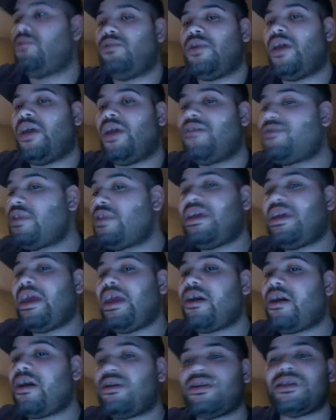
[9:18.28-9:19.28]
If she
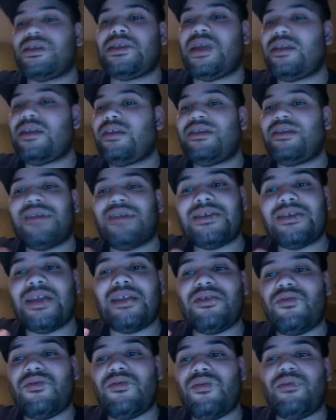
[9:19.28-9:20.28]
can't understand that, that's
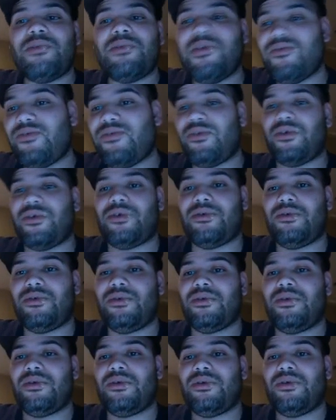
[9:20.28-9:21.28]
not the woman for you,
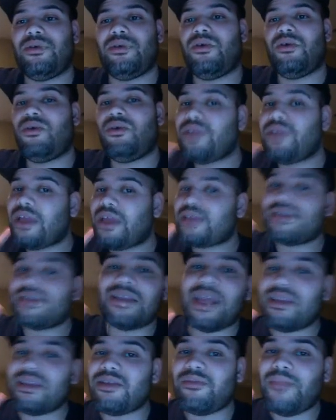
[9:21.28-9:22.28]
or that's
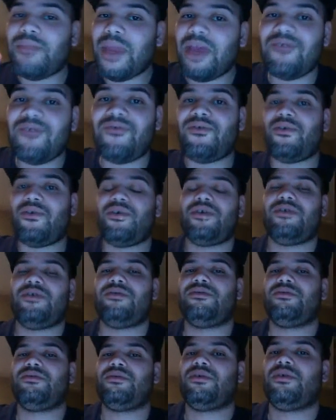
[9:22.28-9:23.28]
not the man for you.
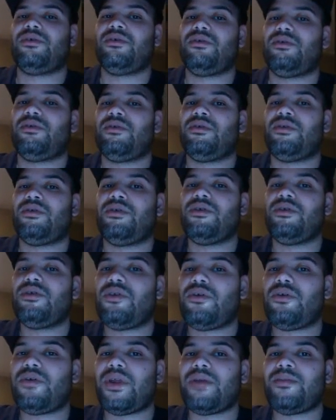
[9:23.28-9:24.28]
You
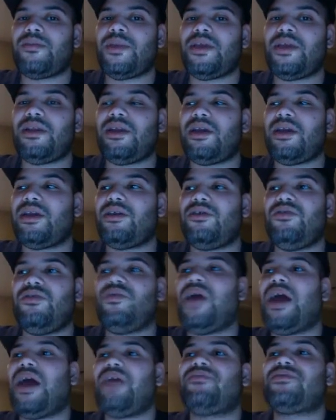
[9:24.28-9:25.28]
know what I mean? Like, you
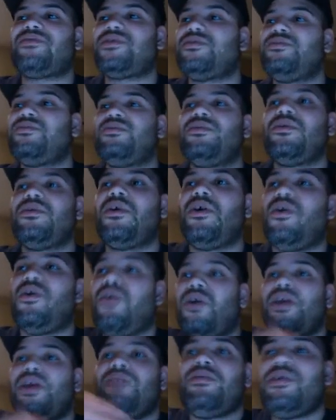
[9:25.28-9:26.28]
have to,
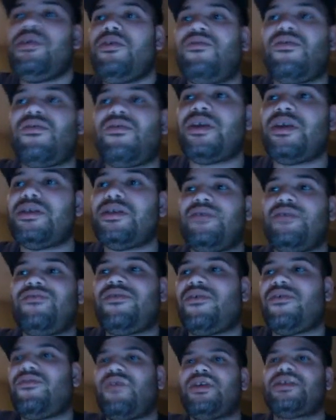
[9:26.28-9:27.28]
or even your friends. If
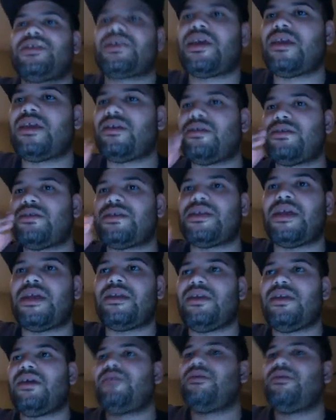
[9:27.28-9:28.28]
your friends can't
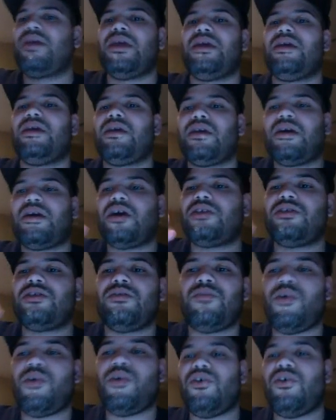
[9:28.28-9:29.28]
understand that, cut
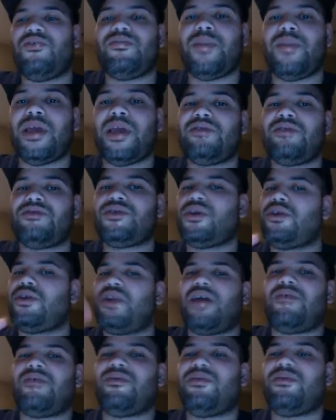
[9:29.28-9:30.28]
them off, man. Those are
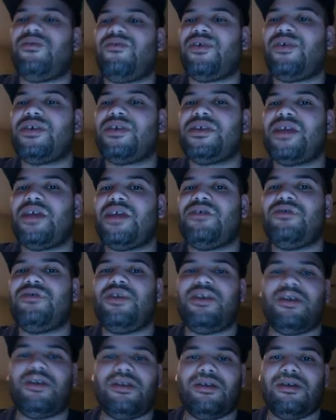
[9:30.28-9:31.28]
not friends that you
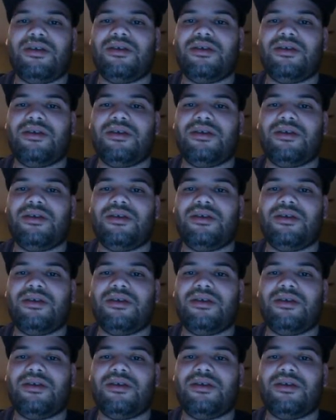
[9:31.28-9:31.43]
need